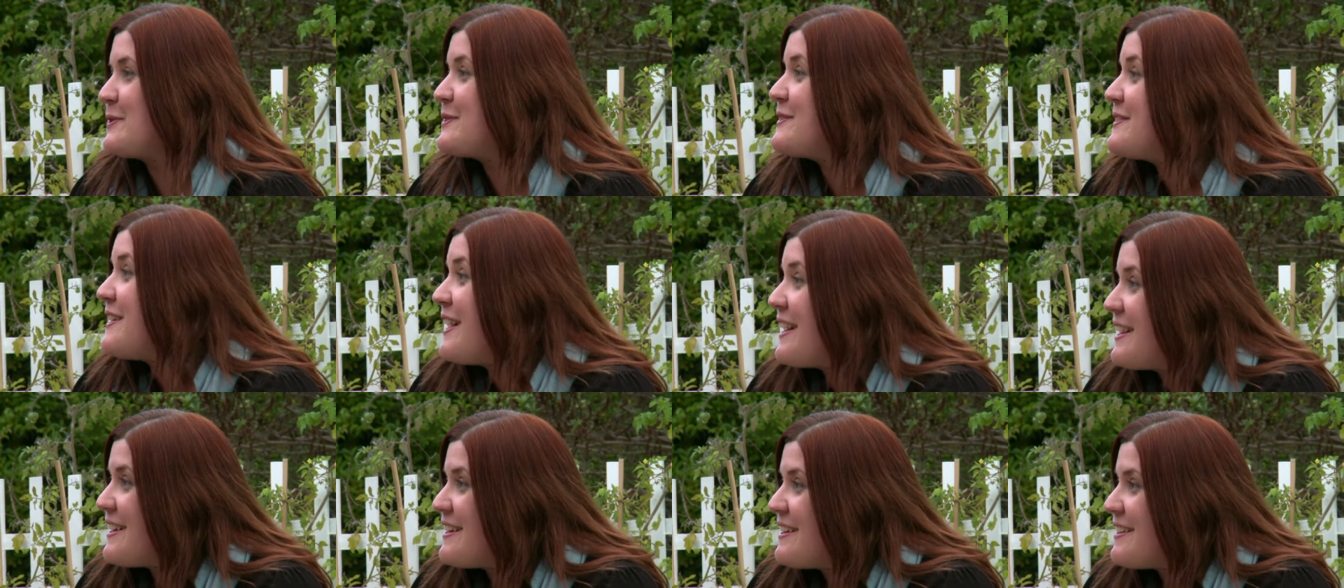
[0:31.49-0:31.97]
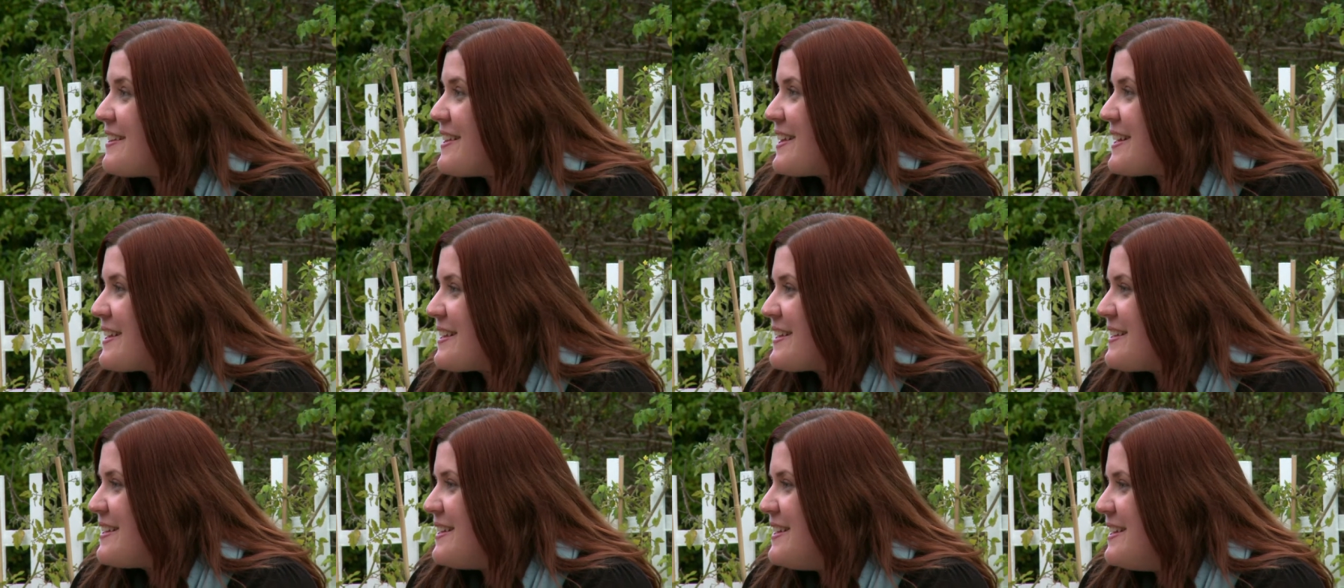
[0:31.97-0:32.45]

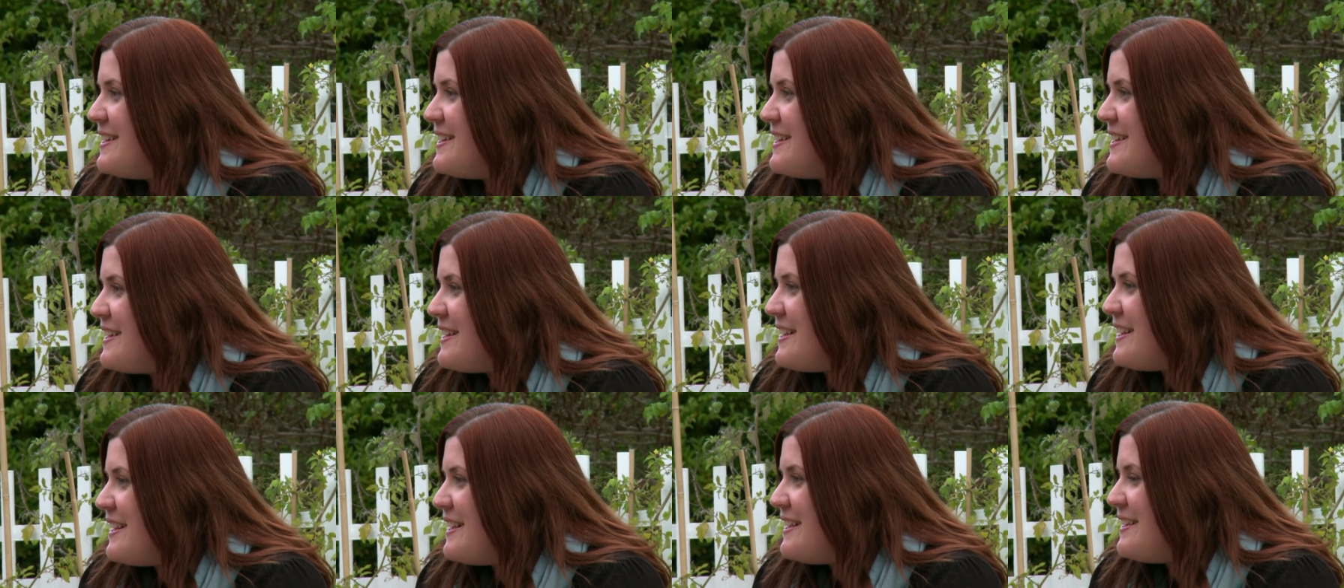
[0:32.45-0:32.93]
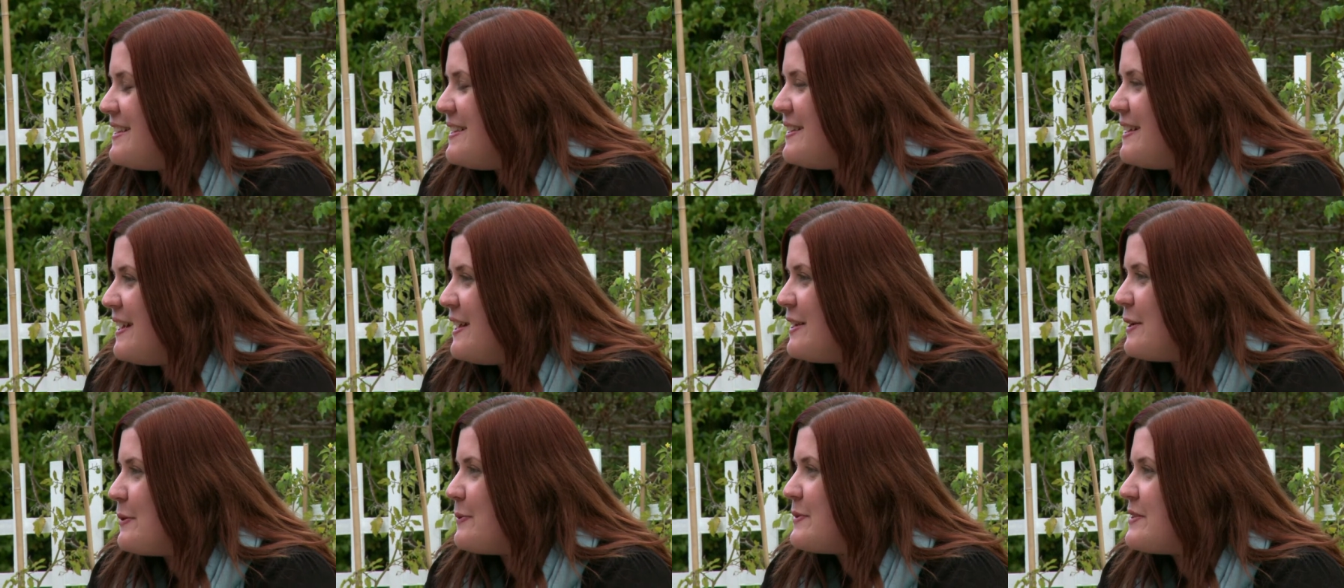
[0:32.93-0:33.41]
without
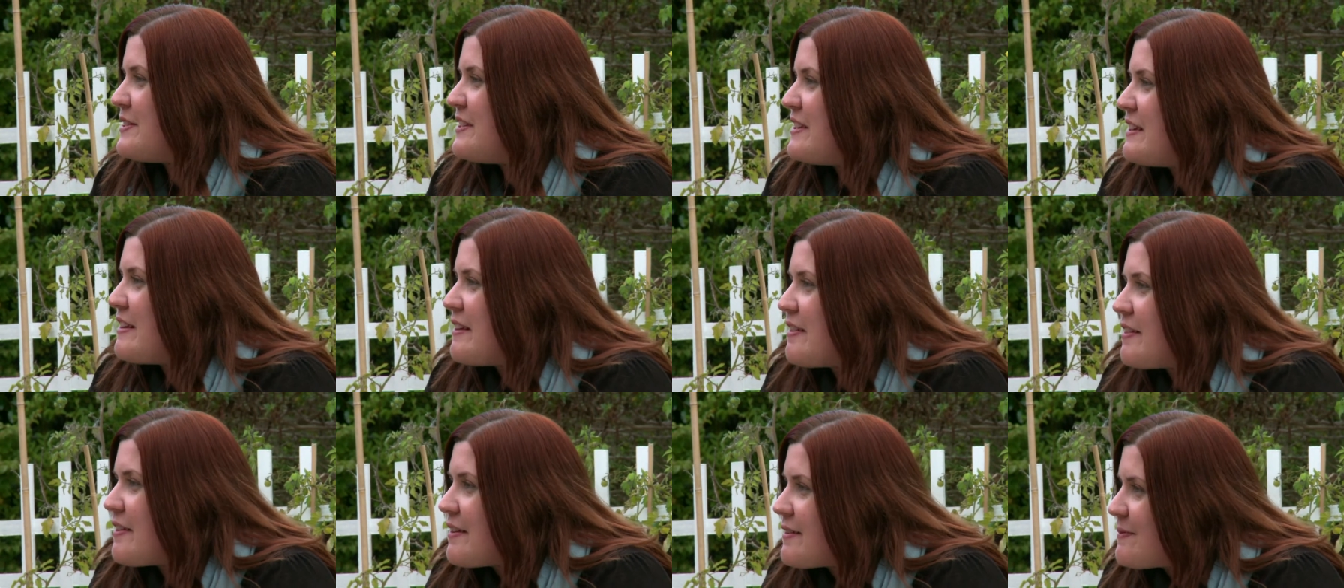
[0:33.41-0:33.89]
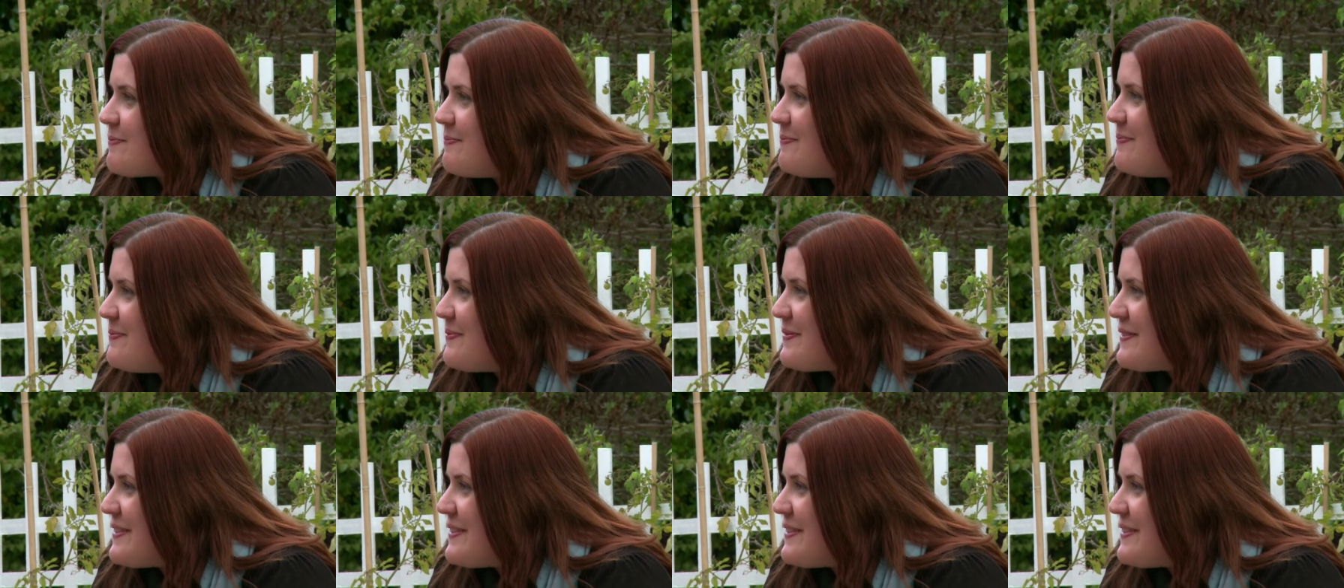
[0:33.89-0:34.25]
me having a job,